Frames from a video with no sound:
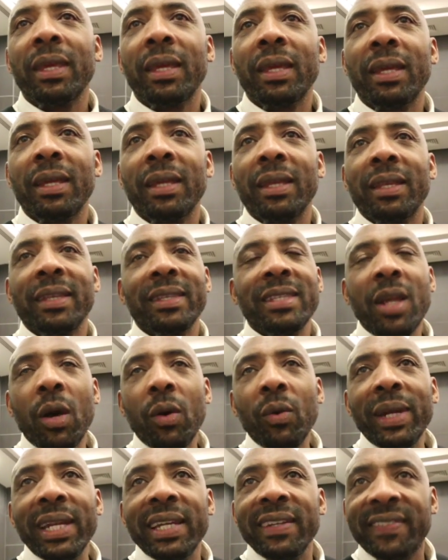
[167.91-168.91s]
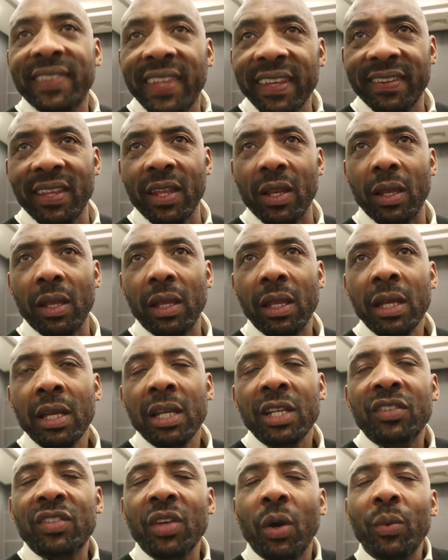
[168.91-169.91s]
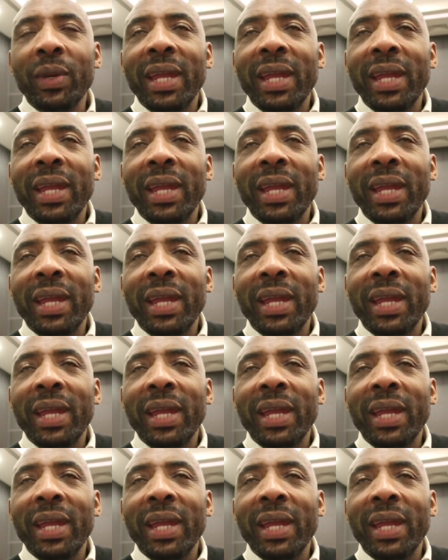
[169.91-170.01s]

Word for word: in your name. No, it isn't. So